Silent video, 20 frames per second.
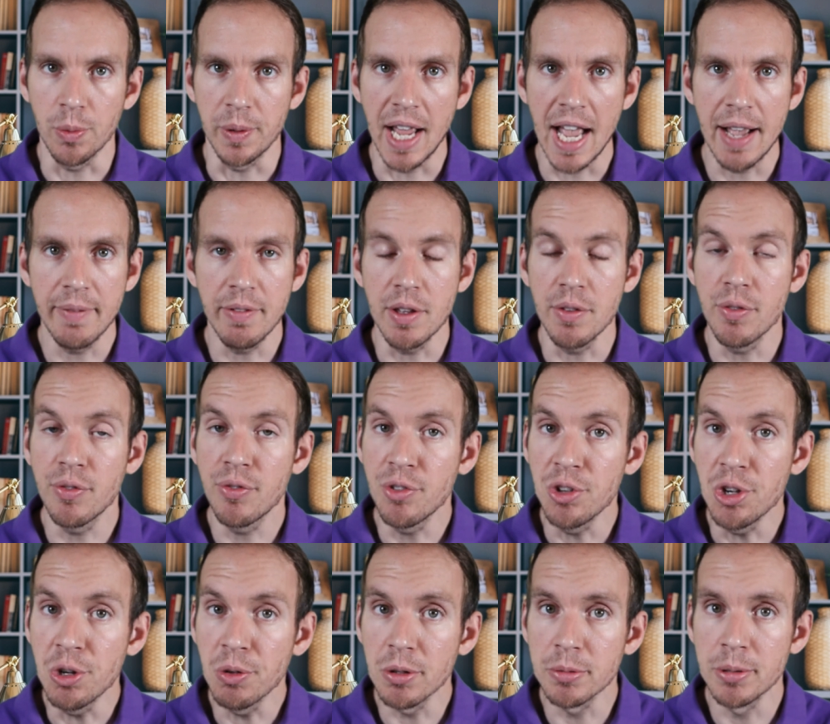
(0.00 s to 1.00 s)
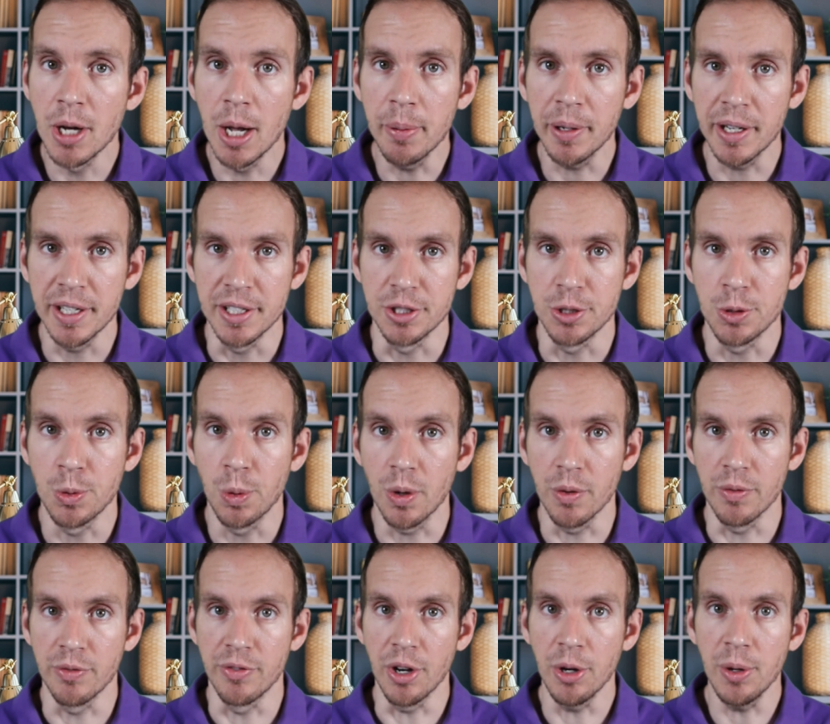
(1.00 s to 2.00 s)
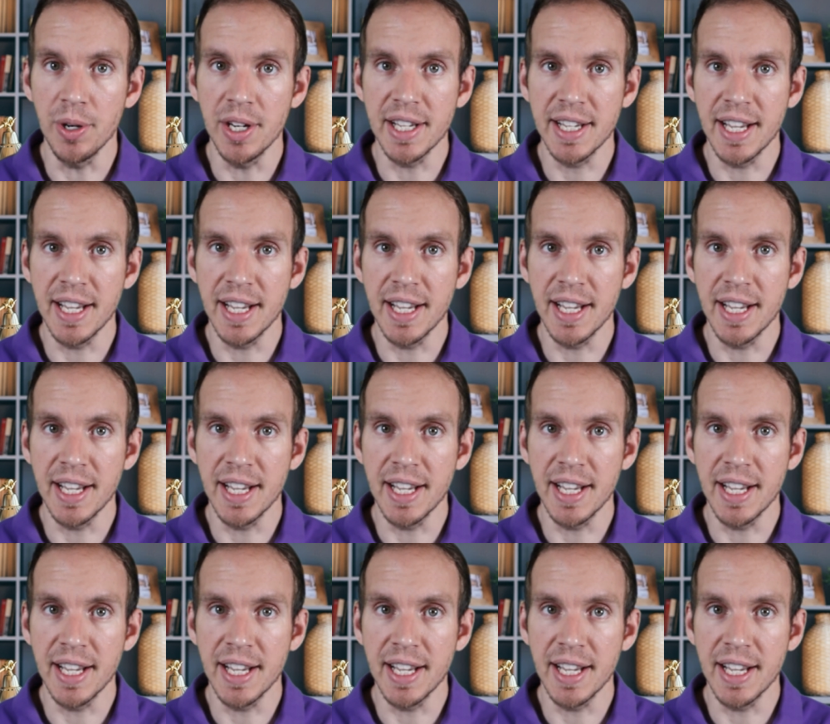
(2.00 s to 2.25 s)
we have a few Republicans who are very